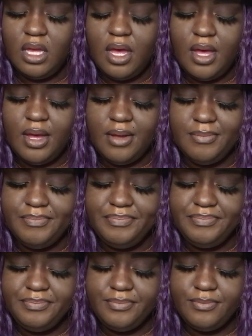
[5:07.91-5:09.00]

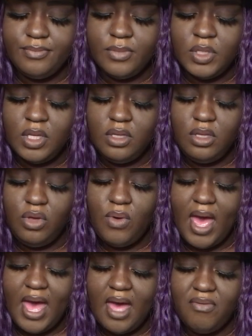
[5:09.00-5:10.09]
Um, you
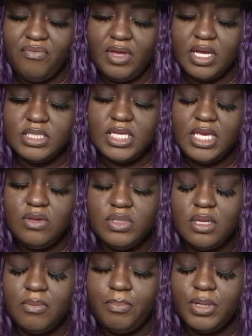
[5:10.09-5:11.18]
have continued
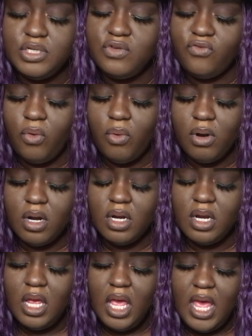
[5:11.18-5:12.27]
to push
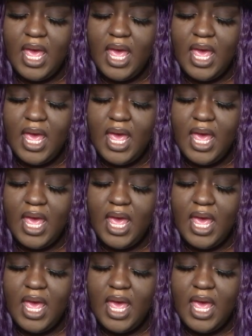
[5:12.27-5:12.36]
forward